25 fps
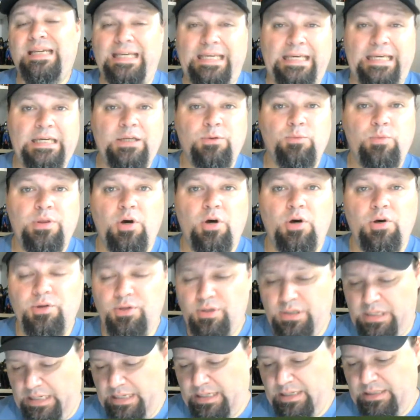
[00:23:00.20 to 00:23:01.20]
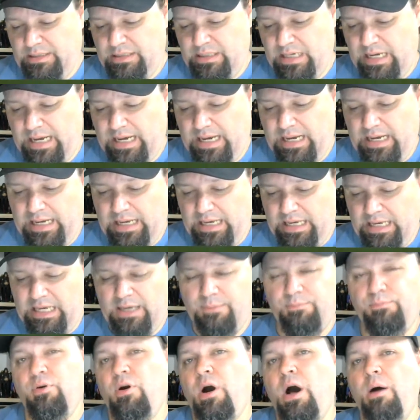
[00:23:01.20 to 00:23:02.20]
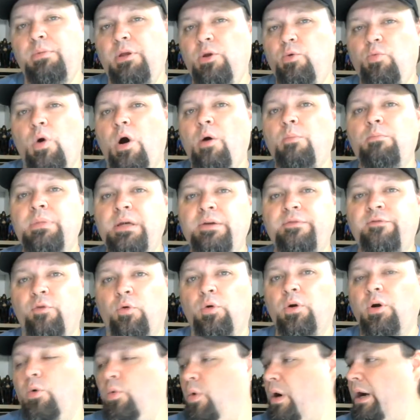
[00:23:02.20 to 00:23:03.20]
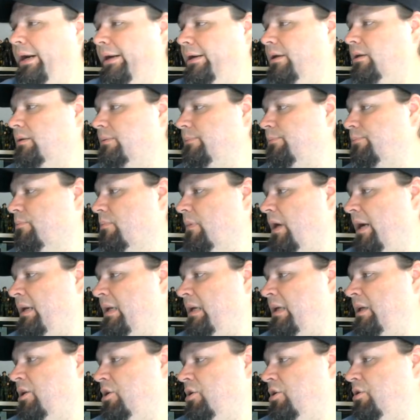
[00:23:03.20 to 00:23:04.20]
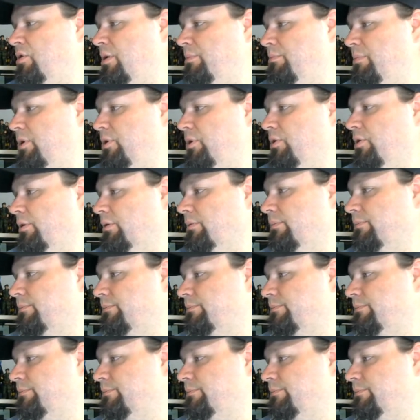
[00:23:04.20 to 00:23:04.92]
again with all you guys. It probably won't be for a while. I need a new computer.